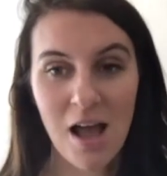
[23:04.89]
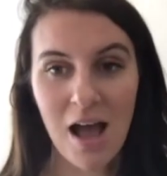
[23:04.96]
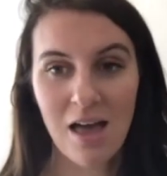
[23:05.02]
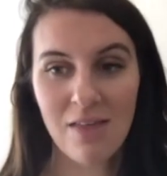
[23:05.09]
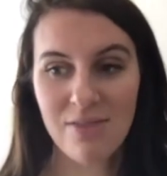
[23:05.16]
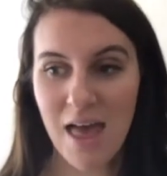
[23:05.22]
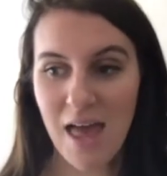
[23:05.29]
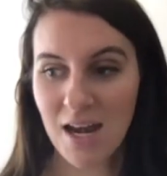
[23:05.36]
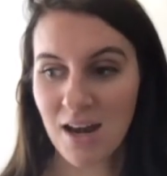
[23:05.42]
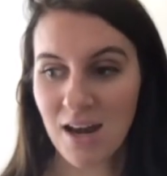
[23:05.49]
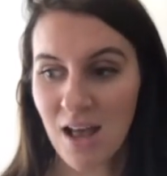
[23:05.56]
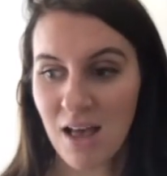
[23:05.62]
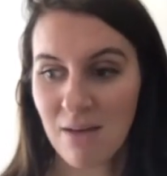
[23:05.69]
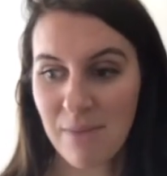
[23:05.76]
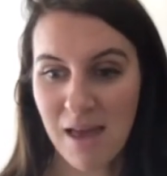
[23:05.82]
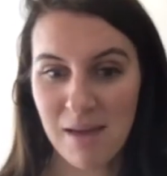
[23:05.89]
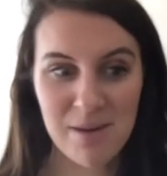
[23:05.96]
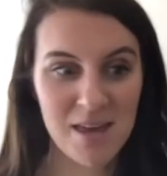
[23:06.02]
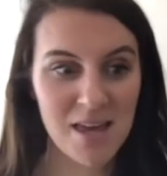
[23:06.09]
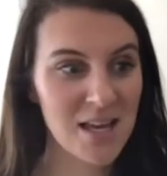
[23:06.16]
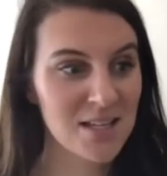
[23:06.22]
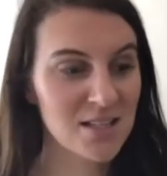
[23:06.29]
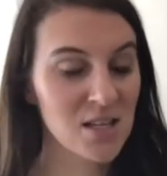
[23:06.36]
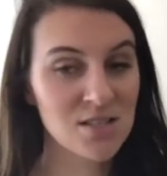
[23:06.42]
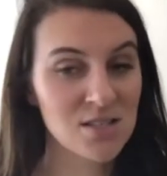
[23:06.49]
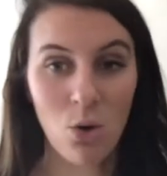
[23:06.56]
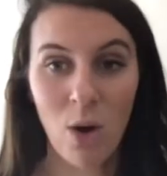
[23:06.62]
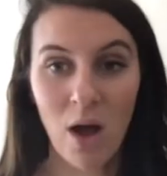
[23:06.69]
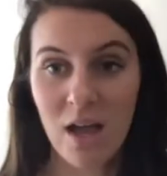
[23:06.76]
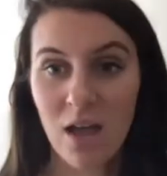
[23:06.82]
And then maybe it doesn't
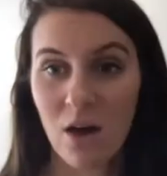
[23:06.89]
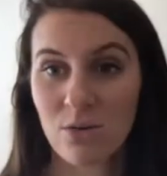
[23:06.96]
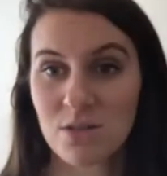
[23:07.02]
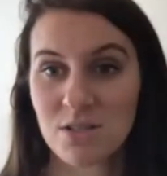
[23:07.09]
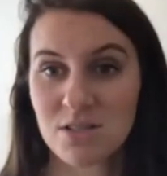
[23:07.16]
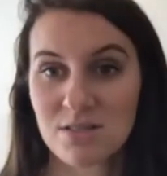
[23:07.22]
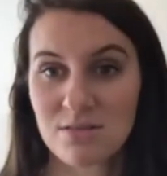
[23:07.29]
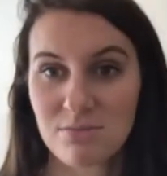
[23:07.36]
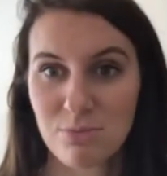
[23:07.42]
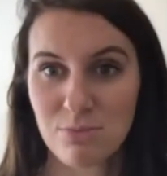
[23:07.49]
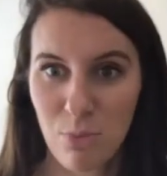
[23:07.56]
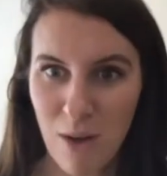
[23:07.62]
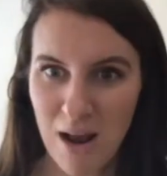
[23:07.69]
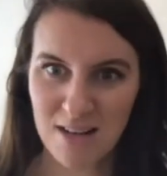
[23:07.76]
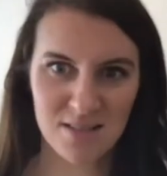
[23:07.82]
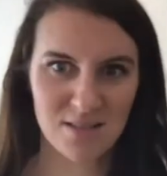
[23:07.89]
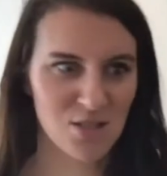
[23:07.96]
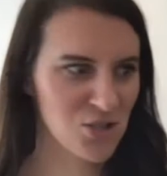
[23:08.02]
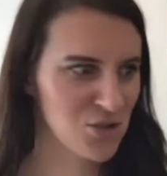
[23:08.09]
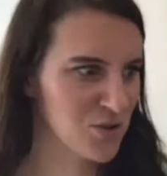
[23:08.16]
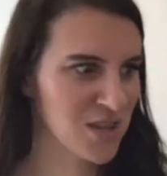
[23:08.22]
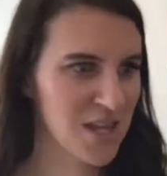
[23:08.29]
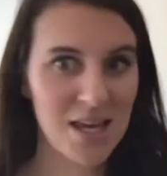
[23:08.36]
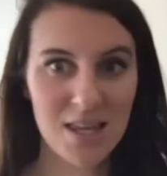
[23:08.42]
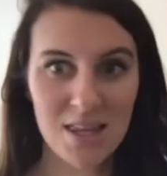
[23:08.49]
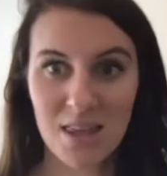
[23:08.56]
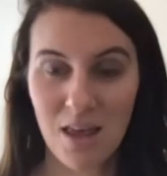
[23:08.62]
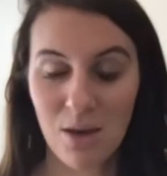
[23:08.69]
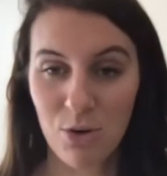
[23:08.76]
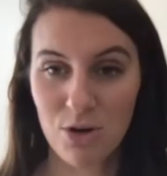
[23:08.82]
quite go as well as you think
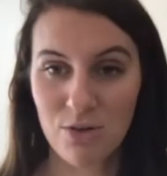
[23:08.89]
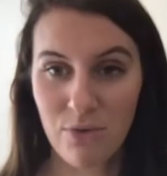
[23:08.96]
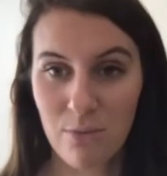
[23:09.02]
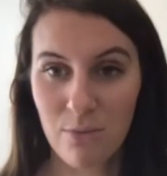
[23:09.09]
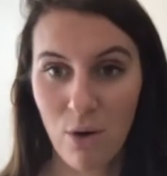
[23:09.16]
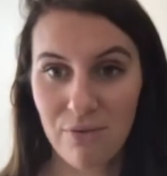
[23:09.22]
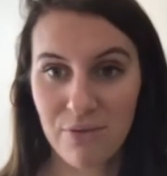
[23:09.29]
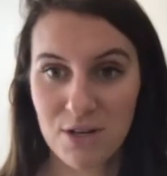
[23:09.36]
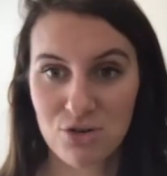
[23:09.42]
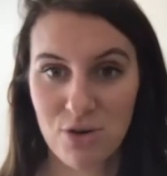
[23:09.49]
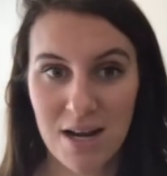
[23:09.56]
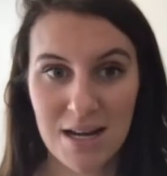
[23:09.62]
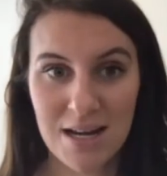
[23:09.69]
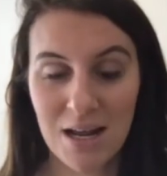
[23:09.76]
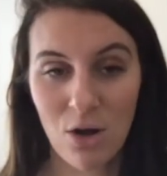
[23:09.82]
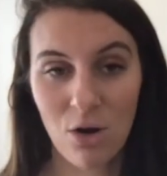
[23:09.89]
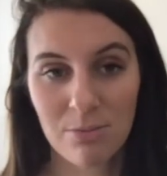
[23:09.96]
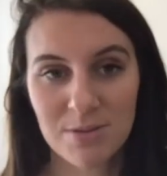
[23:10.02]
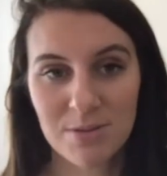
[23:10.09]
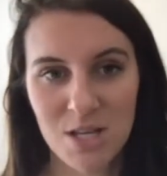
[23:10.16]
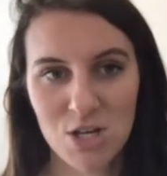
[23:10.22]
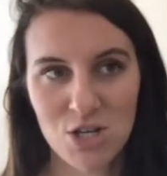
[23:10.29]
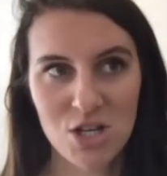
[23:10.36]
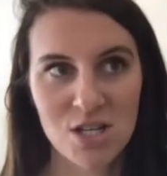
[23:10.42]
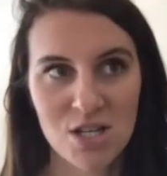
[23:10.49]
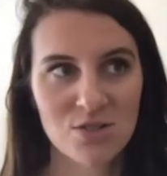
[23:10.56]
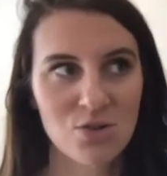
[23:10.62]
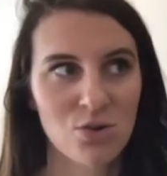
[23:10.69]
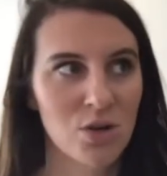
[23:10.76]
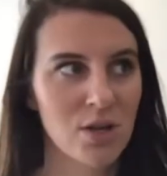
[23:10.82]
they would from off their training in
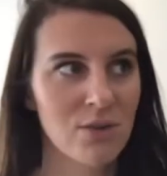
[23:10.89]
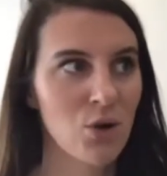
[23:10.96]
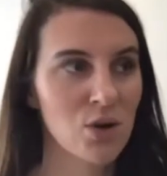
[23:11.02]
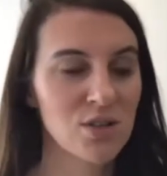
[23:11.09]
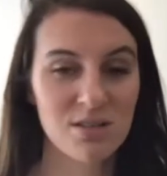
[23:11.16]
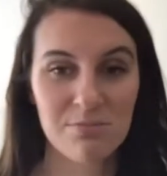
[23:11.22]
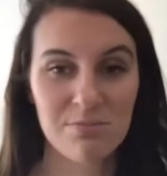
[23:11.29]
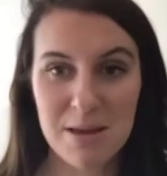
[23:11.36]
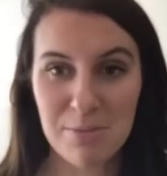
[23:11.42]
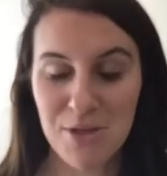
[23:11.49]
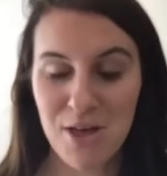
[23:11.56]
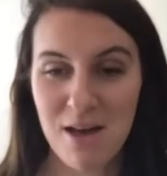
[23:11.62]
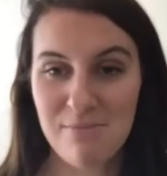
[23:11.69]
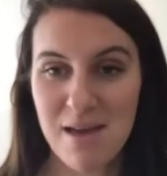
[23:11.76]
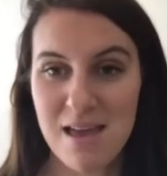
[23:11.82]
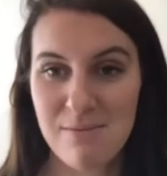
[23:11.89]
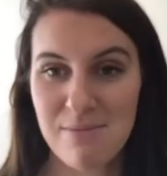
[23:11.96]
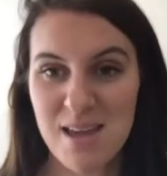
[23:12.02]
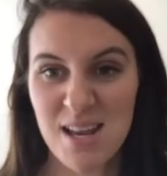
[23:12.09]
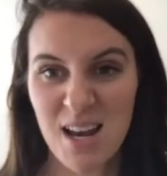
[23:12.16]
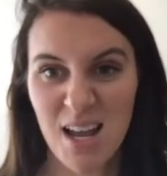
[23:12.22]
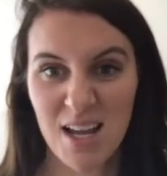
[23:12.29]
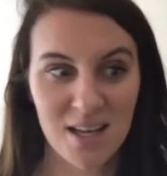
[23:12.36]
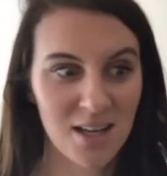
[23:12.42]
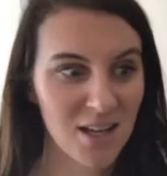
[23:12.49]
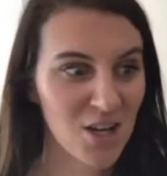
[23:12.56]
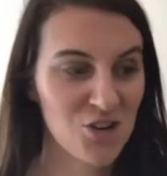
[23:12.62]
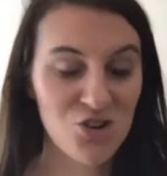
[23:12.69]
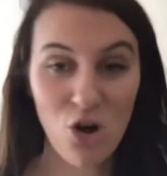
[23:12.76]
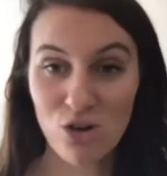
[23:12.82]
competitions, or you've got some people that are maybe like
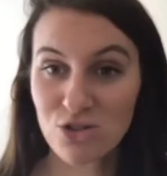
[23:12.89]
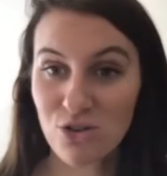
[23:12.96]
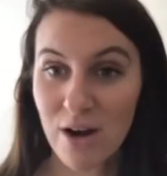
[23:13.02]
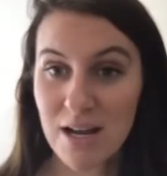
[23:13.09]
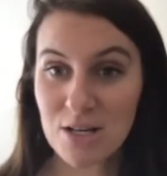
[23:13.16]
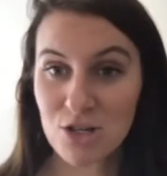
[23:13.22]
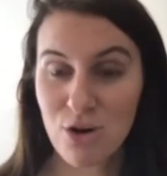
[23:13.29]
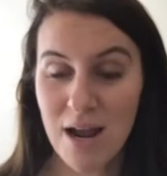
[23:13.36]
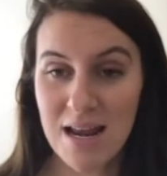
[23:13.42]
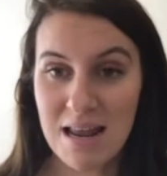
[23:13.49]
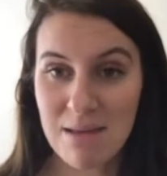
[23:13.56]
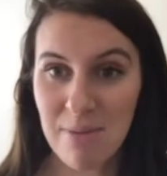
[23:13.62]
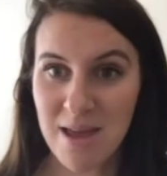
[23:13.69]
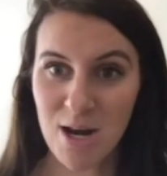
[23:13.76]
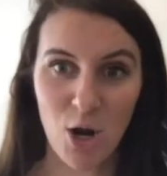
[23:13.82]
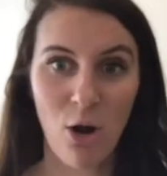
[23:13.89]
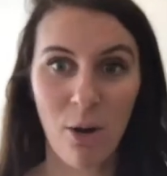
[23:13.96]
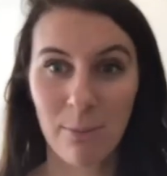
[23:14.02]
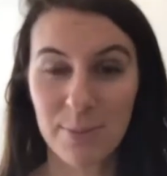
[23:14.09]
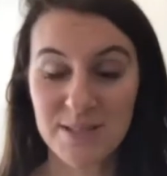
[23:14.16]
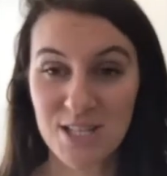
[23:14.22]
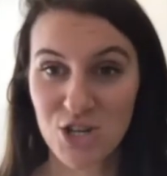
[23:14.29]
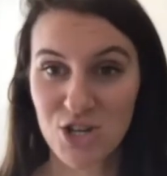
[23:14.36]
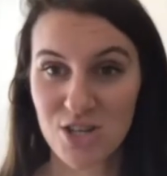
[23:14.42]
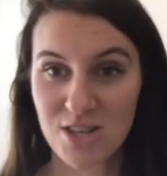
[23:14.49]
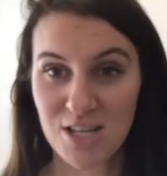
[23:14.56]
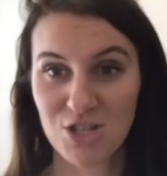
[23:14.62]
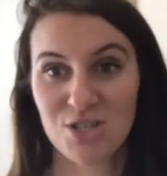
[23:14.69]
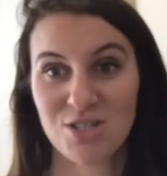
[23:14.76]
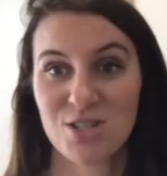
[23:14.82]
not as great in training, but in a competition
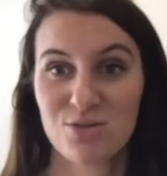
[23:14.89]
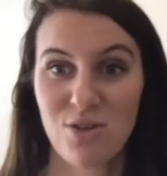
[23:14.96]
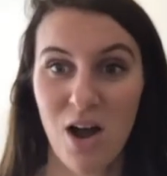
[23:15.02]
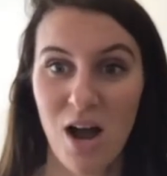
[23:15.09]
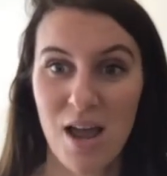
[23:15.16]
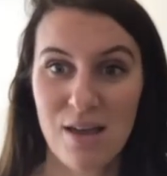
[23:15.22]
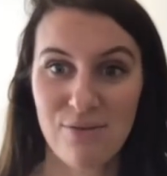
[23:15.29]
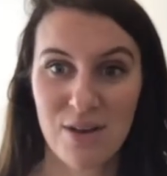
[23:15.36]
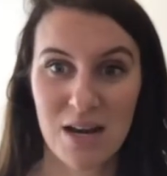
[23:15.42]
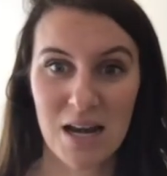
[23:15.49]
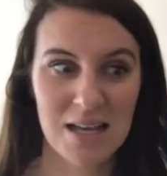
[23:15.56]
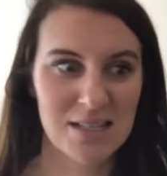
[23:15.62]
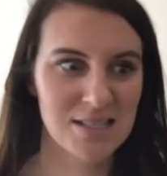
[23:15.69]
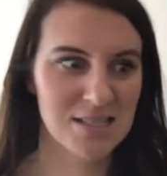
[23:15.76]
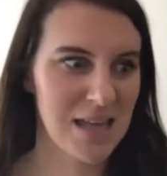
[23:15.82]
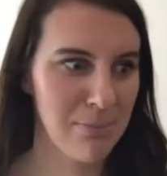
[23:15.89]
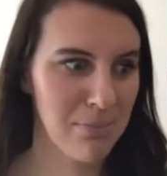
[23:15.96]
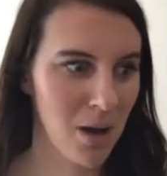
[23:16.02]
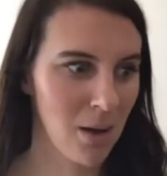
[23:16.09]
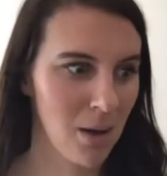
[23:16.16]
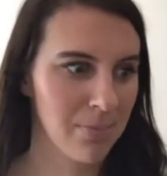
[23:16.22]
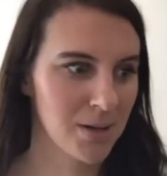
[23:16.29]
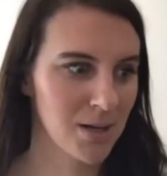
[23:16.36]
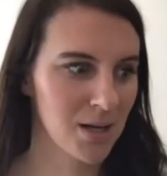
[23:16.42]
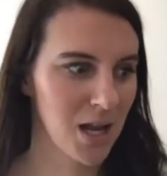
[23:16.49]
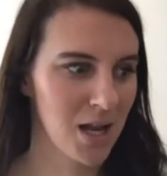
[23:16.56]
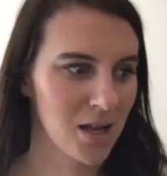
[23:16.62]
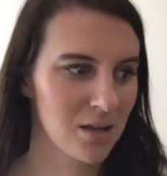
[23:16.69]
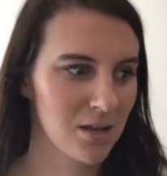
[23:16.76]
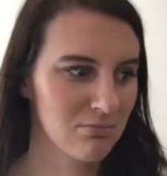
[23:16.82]
they just thrive and like step up and
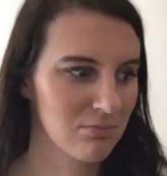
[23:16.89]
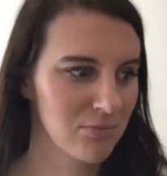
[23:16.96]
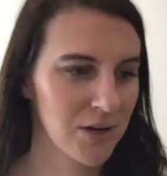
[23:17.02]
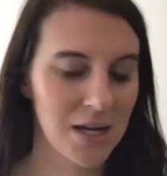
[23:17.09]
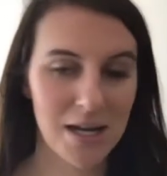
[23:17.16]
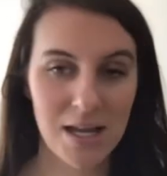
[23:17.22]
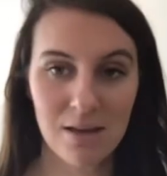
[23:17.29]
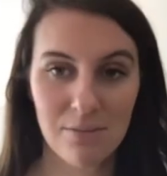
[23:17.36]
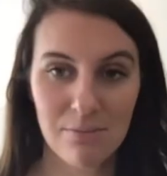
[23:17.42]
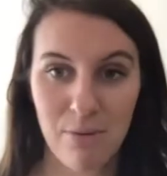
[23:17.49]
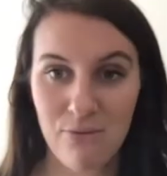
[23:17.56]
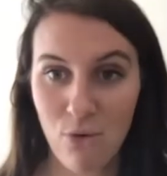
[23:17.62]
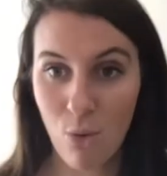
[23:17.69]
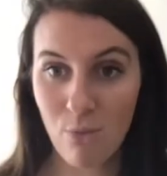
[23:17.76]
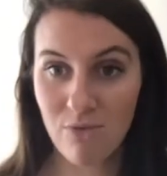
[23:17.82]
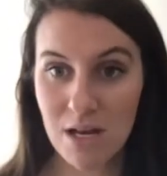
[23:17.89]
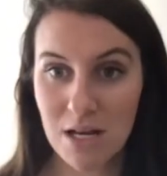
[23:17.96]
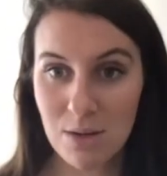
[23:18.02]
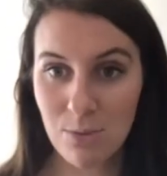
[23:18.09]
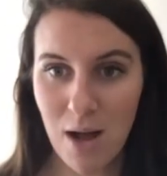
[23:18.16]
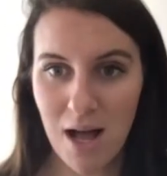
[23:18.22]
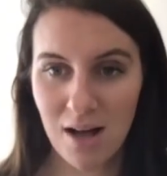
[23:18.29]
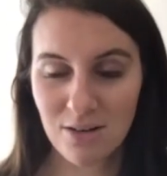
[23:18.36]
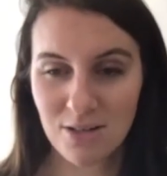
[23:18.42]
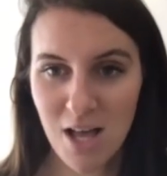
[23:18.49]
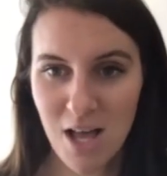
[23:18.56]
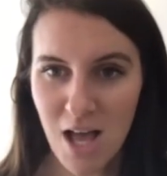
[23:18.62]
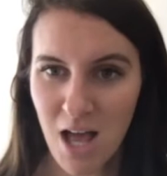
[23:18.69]
like really perform really well.